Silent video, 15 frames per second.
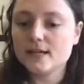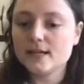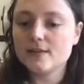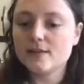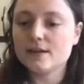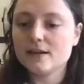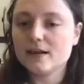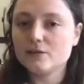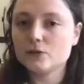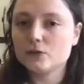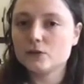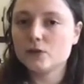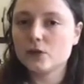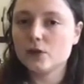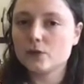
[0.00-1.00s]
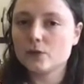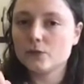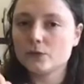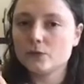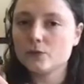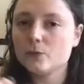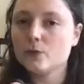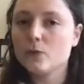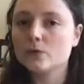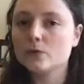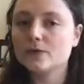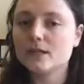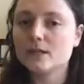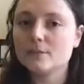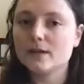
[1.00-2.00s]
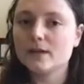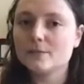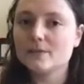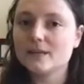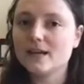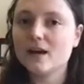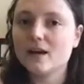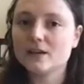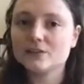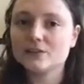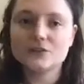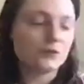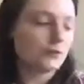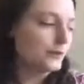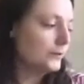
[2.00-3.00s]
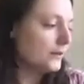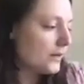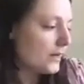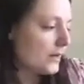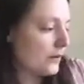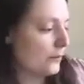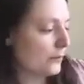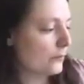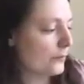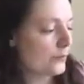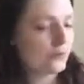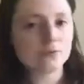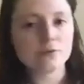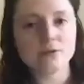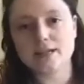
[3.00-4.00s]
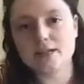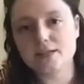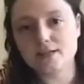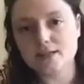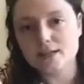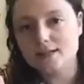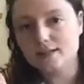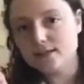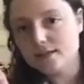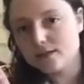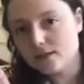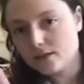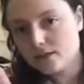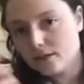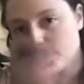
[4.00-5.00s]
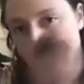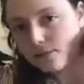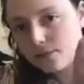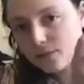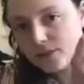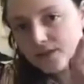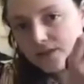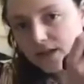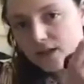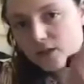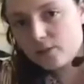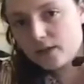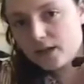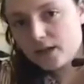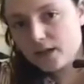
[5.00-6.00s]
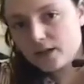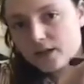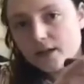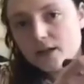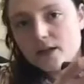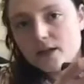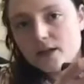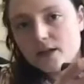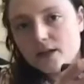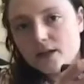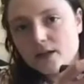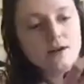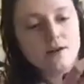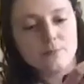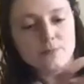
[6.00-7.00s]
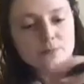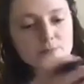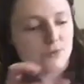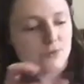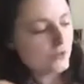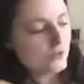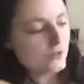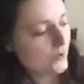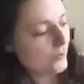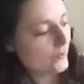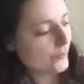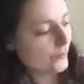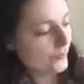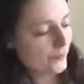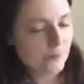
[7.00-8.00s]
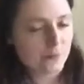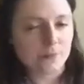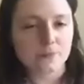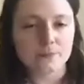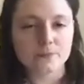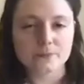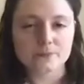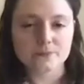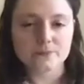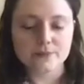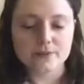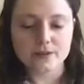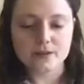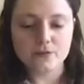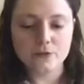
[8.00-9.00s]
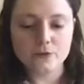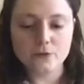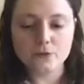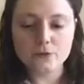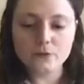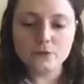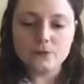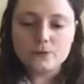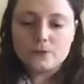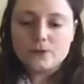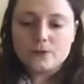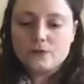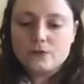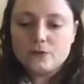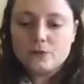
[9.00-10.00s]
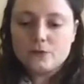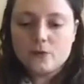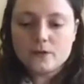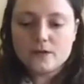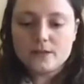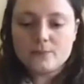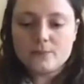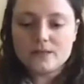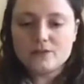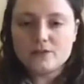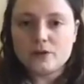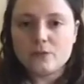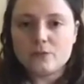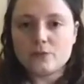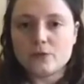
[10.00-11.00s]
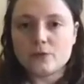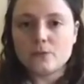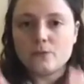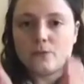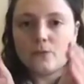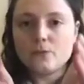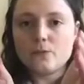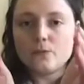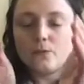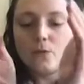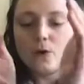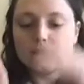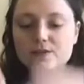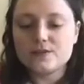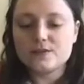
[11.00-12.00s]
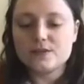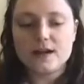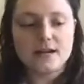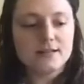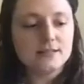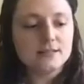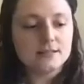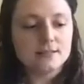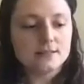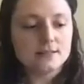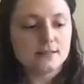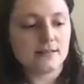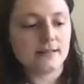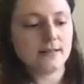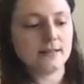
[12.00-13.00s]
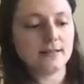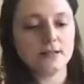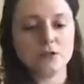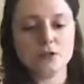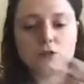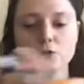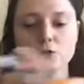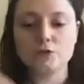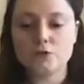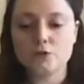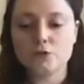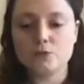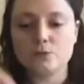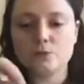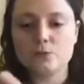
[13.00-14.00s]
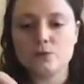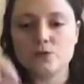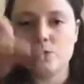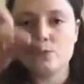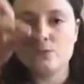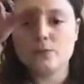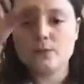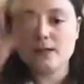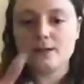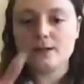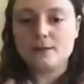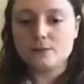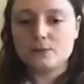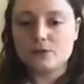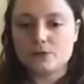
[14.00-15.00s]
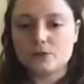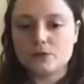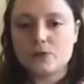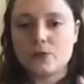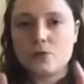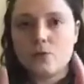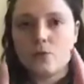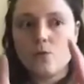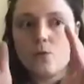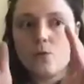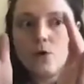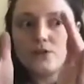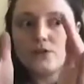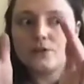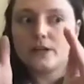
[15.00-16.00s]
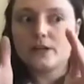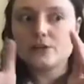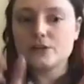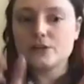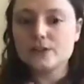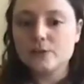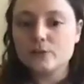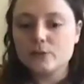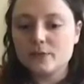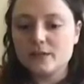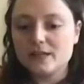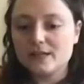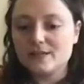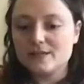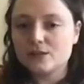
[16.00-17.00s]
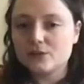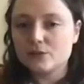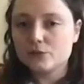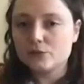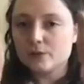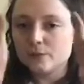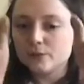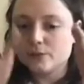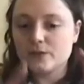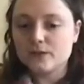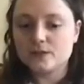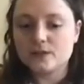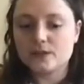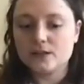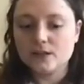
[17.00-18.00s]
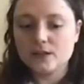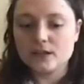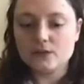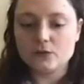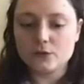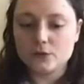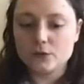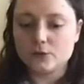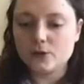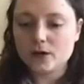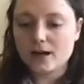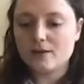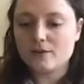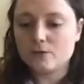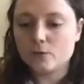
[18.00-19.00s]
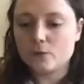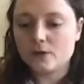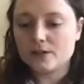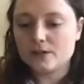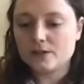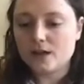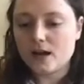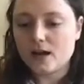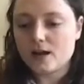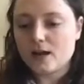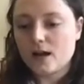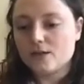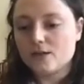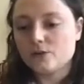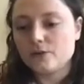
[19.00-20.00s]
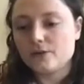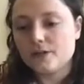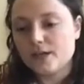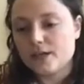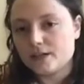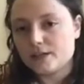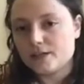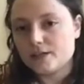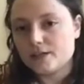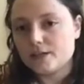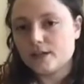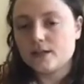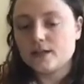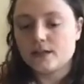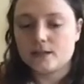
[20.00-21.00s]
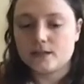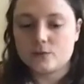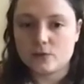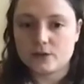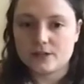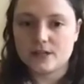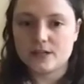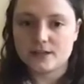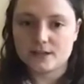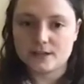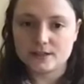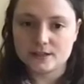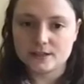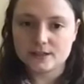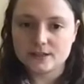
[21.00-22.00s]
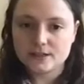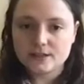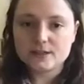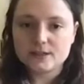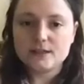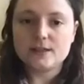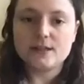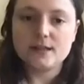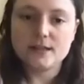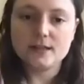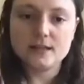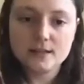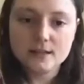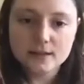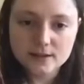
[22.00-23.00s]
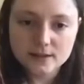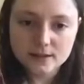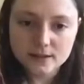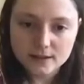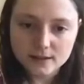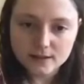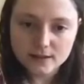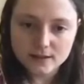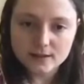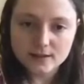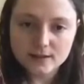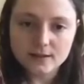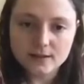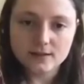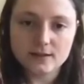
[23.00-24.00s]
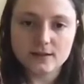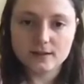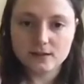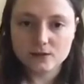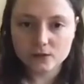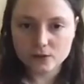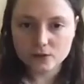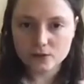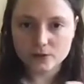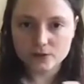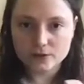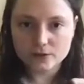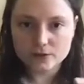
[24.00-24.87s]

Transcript: then i'll have to cut through the mold and it might be harder to remove like i did uh, the mistake a bit here um, so um, if you if you only build up from one side, like you could just jump and just go one direction. It will be easier to remove than if you have one add-on here and one here and and this third.